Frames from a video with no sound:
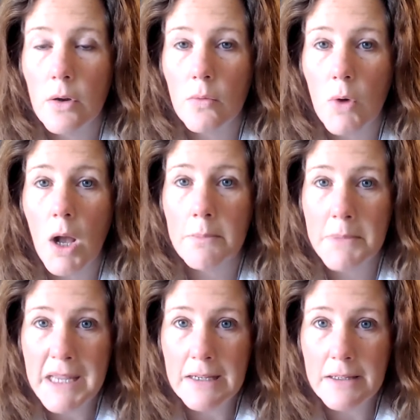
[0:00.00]
raw
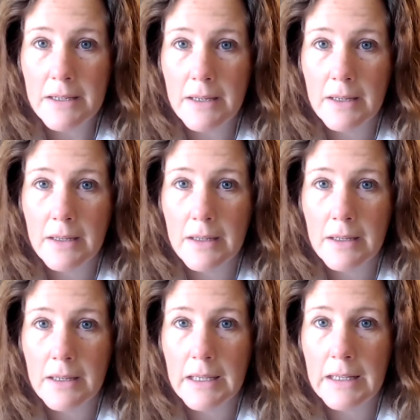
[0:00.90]
meat.
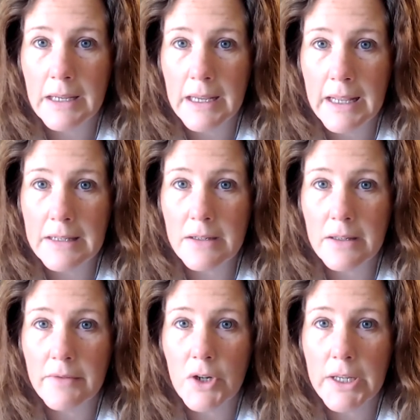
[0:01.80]
And I handle
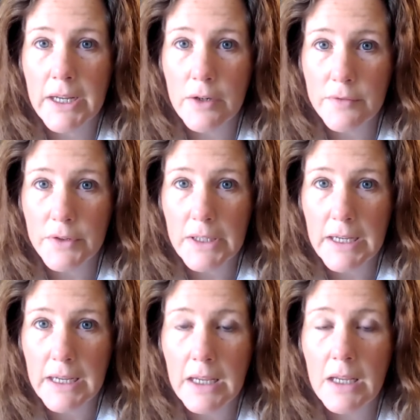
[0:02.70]
it very
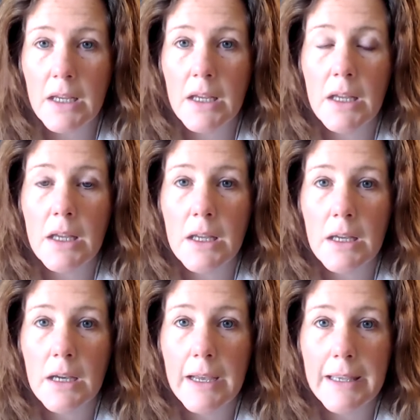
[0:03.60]
carefully.
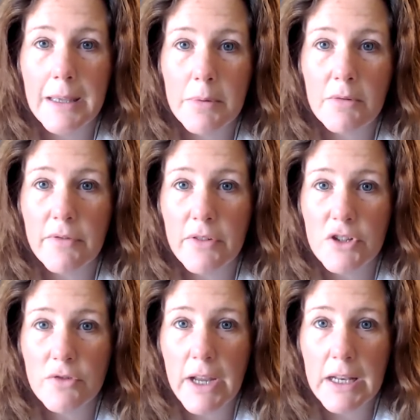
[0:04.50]
I keep it
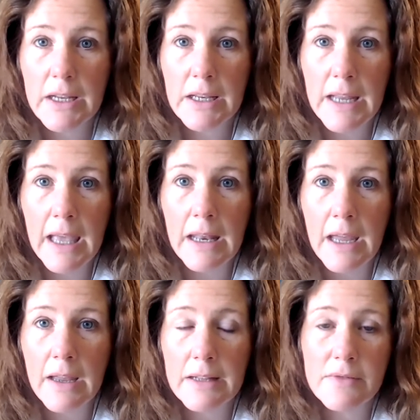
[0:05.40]
refrigerated
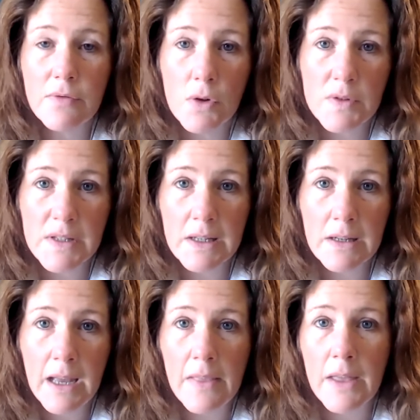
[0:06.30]
and it's
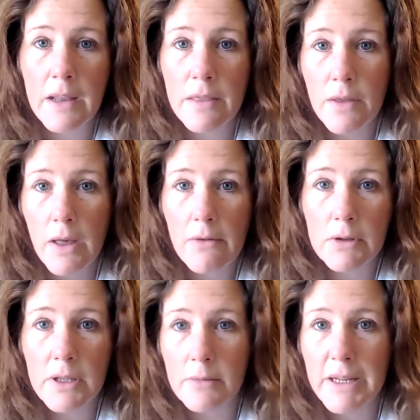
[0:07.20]
frozen. And then I thaw it a little